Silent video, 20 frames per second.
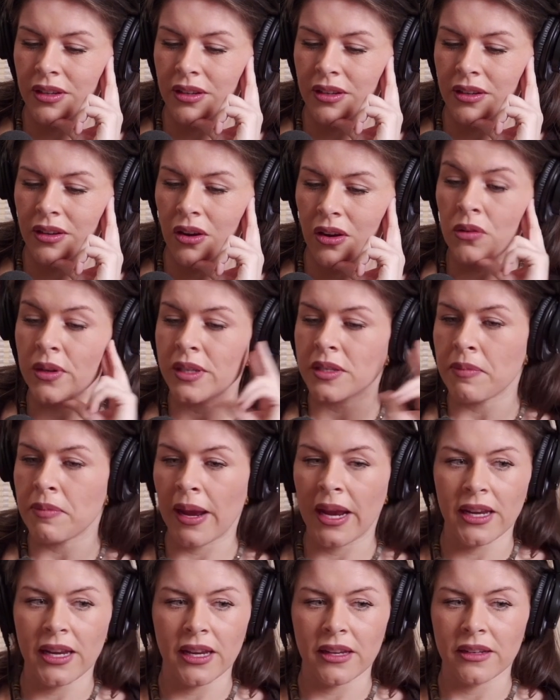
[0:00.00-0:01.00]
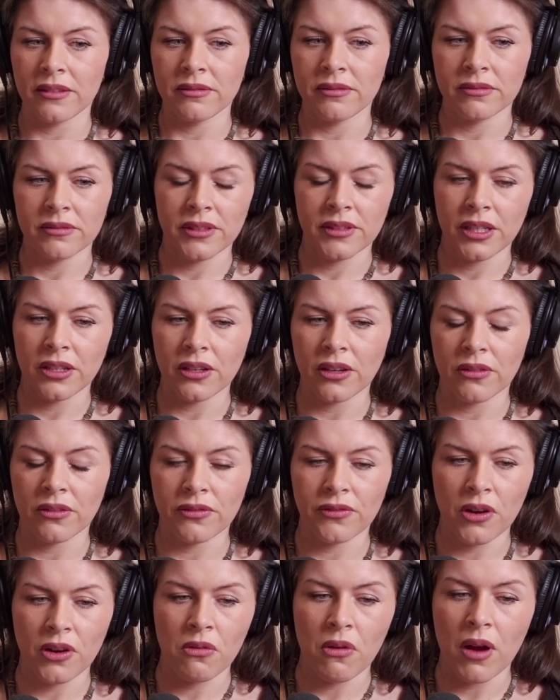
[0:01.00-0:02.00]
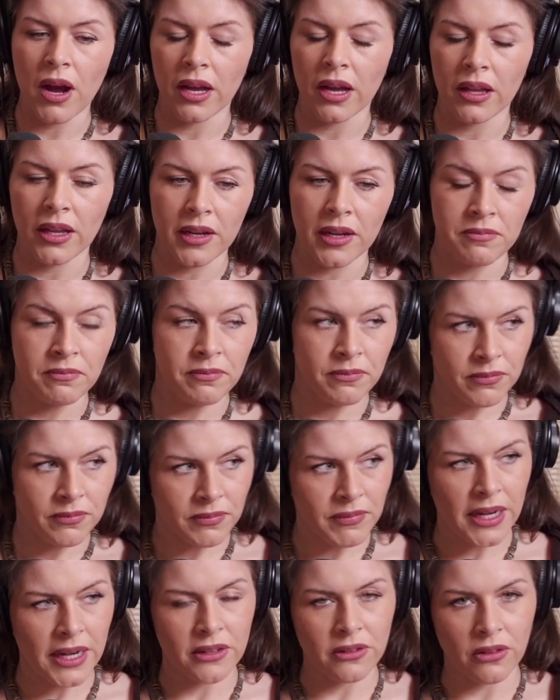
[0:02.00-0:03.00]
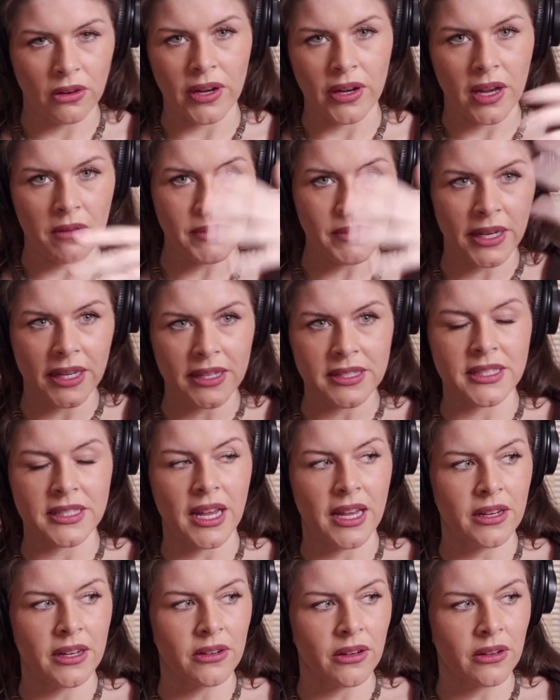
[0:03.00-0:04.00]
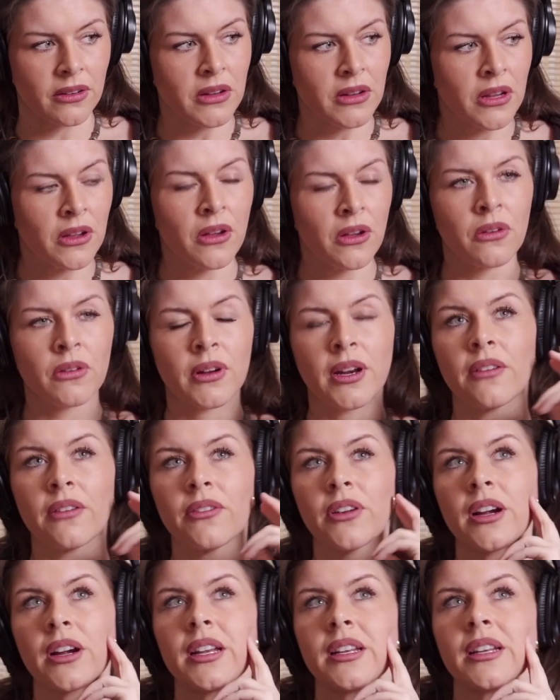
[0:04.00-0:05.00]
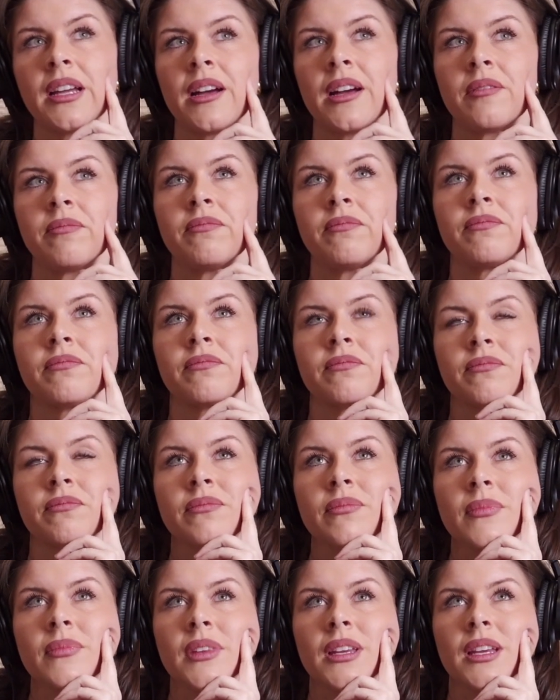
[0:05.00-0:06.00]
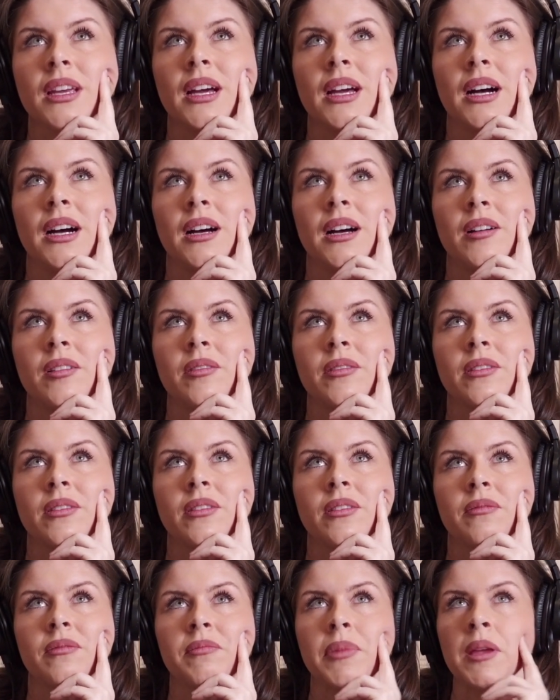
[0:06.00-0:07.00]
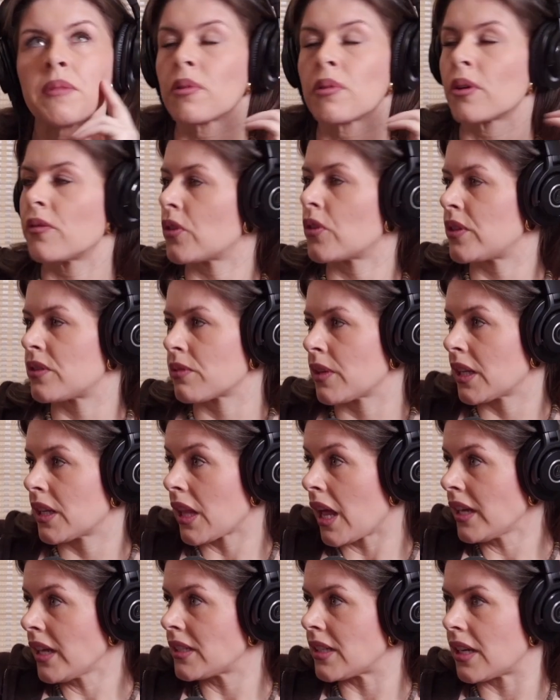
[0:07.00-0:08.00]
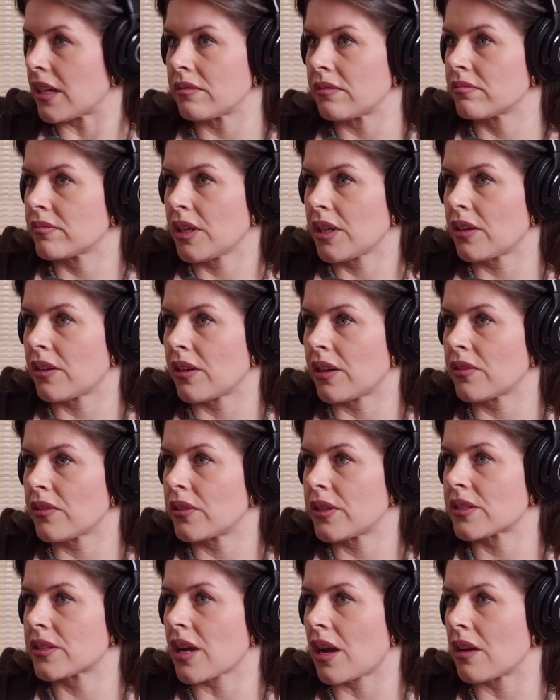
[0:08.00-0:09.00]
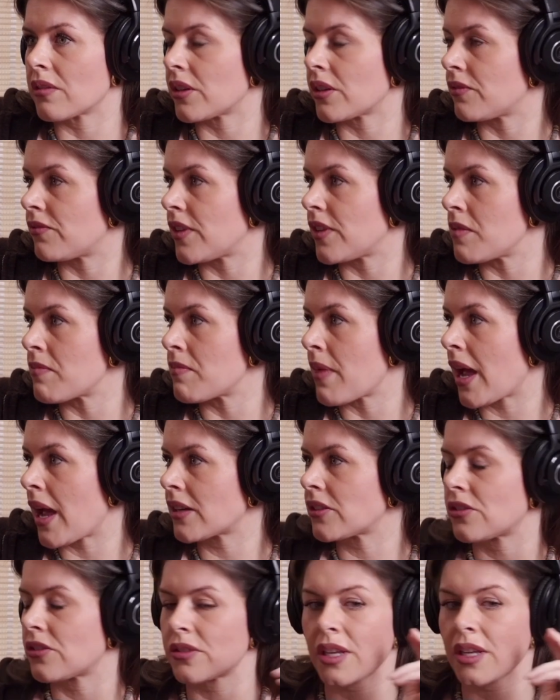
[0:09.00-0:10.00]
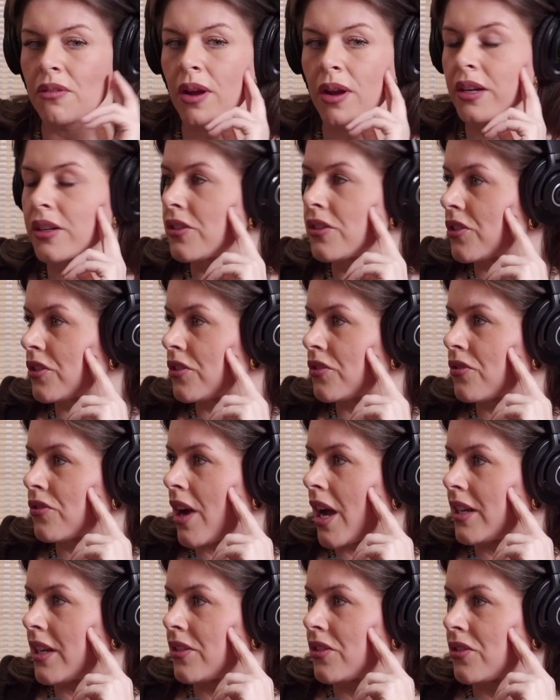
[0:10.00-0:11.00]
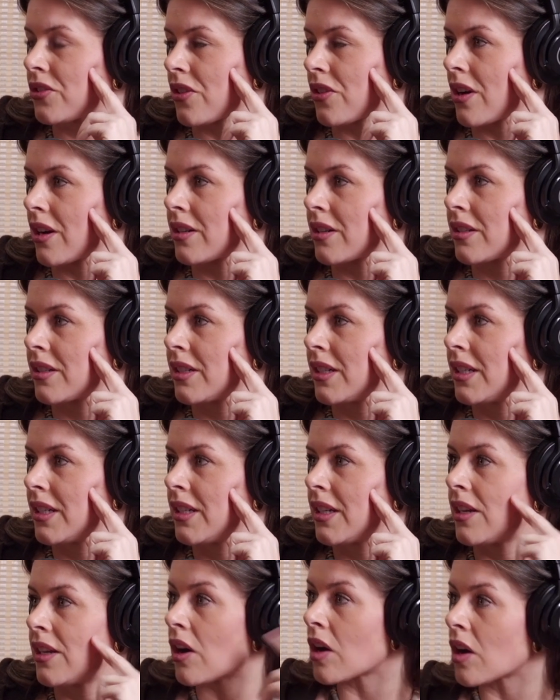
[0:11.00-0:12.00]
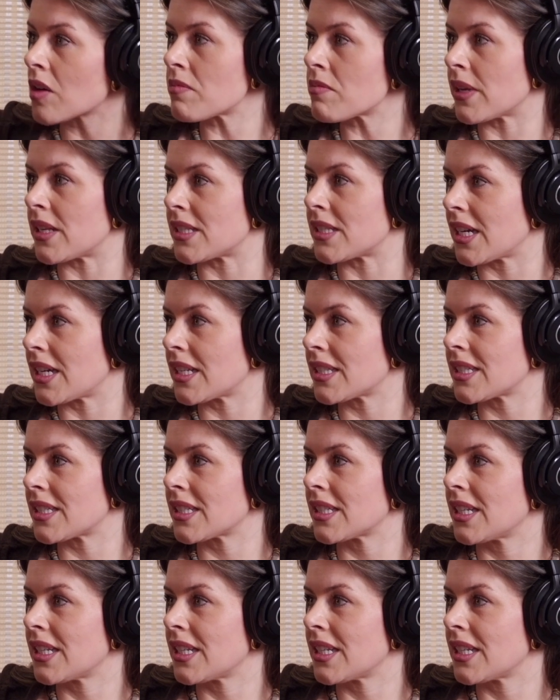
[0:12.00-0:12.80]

always painted, for a while. I painted growing up, like I said, or whatever, and people have always really liked it. I've always got good feedback. She was like, why don't you just try to start an art business?